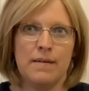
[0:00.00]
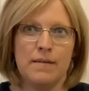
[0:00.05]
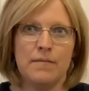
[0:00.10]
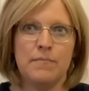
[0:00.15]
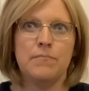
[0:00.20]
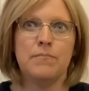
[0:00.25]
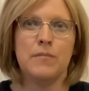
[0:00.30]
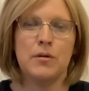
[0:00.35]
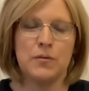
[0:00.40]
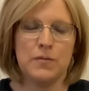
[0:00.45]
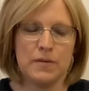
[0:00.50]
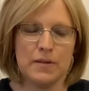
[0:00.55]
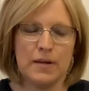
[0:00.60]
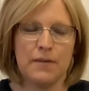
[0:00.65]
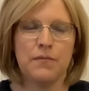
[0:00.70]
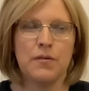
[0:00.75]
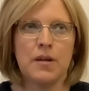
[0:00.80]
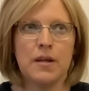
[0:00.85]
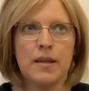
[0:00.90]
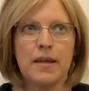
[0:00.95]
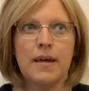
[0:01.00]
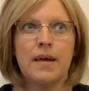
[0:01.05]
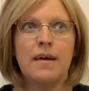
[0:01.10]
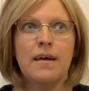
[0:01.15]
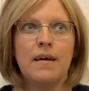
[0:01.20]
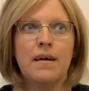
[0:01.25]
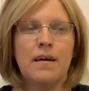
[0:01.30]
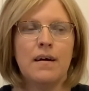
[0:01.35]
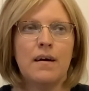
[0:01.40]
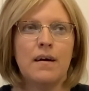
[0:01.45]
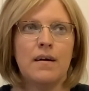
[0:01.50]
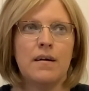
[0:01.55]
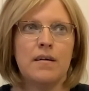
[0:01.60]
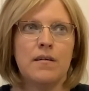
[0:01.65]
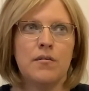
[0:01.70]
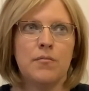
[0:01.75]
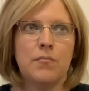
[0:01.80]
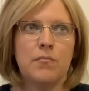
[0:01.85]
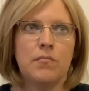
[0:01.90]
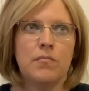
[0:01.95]
Most definitely.
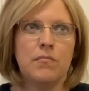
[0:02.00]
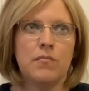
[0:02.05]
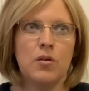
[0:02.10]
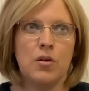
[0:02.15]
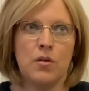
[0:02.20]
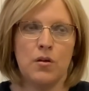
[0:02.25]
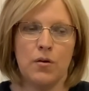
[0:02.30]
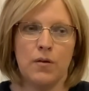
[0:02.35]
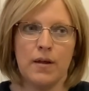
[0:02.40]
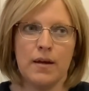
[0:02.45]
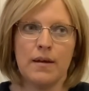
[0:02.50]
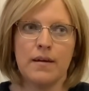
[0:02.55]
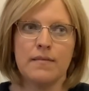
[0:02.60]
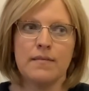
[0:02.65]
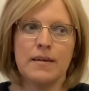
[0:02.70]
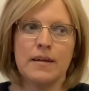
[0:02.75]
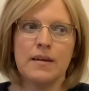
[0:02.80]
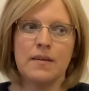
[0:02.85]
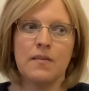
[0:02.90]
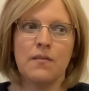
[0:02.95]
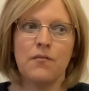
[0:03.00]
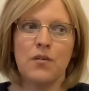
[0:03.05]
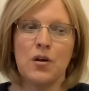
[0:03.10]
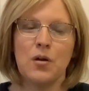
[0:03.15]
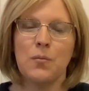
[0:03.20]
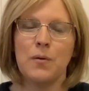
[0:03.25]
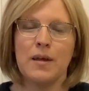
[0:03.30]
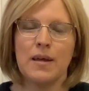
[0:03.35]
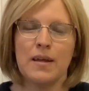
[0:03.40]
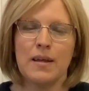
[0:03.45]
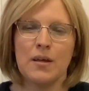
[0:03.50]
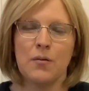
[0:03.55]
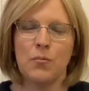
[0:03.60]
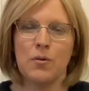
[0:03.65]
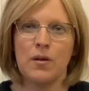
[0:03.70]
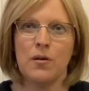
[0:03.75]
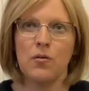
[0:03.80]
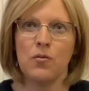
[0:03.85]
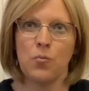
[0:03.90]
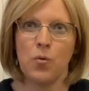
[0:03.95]
You know, like I said at the very beginning, when
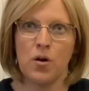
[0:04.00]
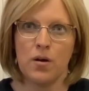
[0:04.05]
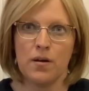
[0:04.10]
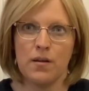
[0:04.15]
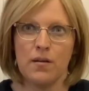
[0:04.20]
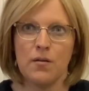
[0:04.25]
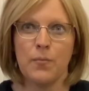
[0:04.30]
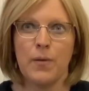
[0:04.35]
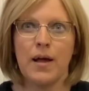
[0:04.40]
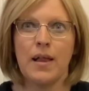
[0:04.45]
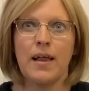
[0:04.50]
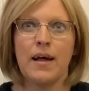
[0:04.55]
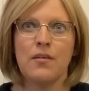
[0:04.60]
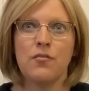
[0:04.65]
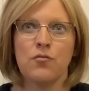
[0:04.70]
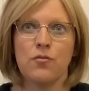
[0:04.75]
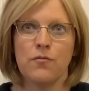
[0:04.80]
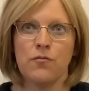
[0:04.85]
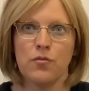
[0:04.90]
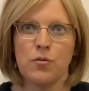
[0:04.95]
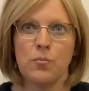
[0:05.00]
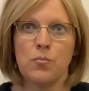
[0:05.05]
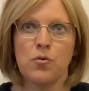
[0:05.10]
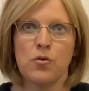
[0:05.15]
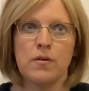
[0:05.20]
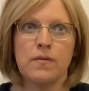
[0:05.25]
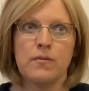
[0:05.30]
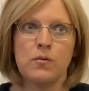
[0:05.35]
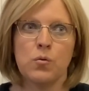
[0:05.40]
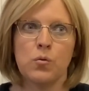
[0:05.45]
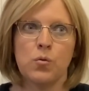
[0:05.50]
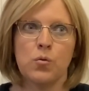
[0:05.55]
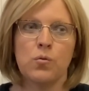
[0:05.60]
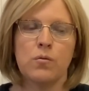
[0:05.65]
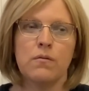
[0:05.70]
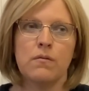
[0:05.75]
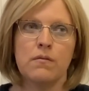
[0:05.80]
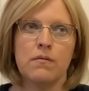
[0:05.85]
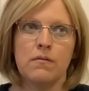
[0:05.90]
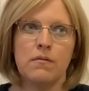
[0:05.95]
he was walking in my classroom from
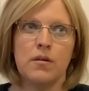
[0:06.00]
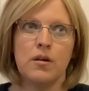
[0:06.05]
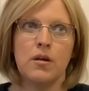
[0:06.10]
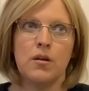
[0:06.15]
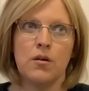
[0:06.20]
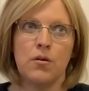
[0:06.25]
preschool, you know,